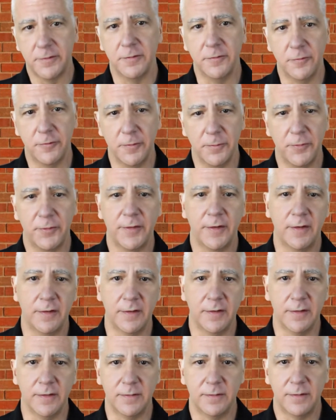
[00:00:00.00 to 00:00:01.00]
from, say,
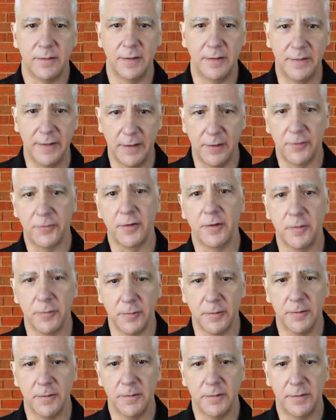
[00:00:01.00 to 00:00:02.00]
the data center
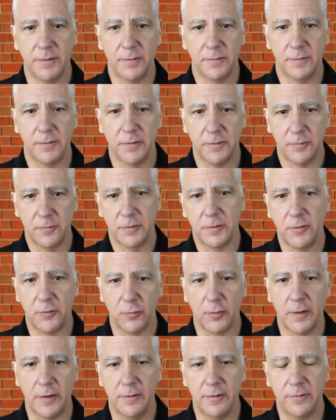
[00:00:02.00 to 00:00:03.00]
world, which is
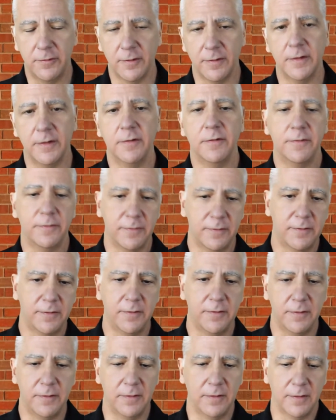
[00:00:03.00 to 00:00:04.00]
where I used to live,
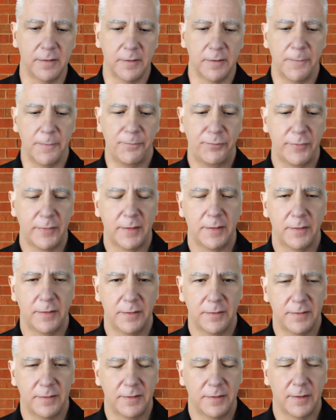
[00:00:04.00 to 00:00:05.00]
to the
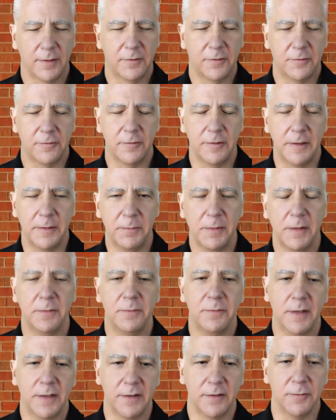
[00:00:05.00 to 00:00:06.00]
extreme
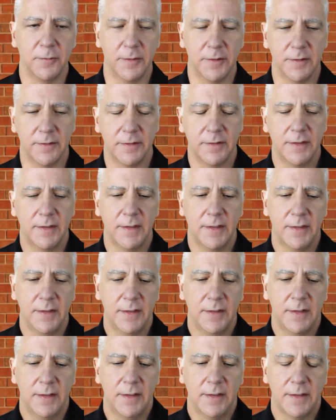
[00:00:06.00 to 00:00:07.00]
embedded world.
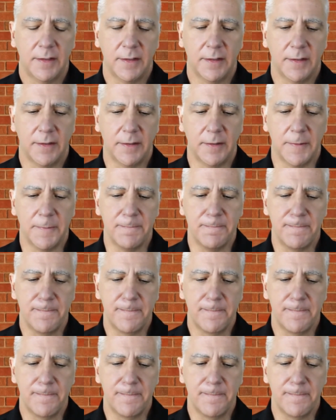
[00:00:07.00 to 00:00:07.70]
And